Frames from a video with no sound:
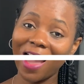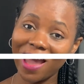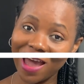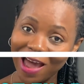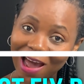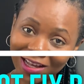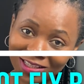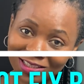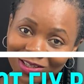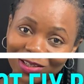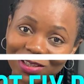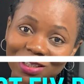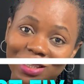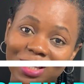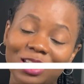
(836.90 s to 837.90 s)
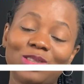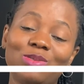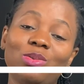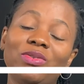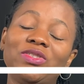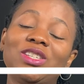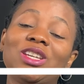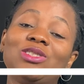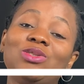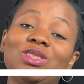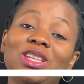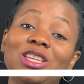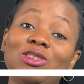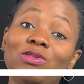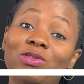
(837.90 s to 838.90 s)
act on the things we've shared
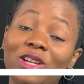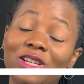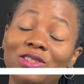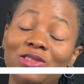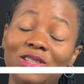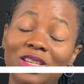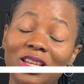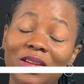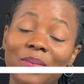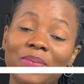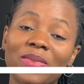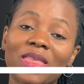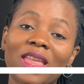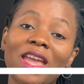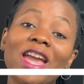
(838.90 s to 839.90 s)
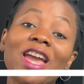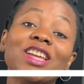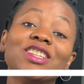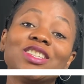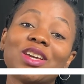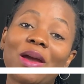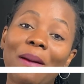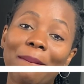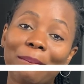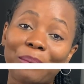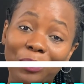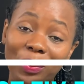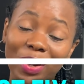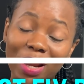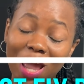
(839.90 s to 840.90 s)
today, you've learned today, and
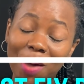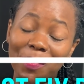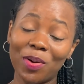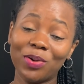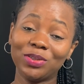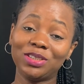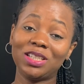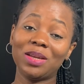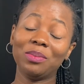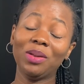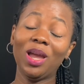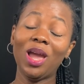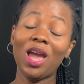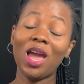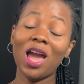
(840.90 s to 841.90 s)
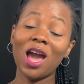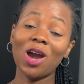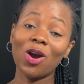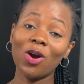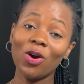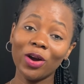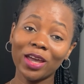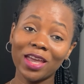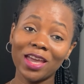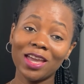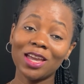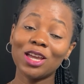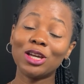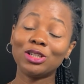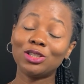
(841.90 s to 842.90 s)
pray about them.
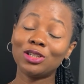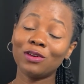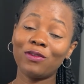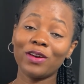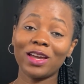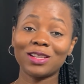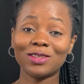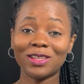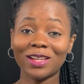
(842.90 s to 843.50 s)
Okay, do not forget to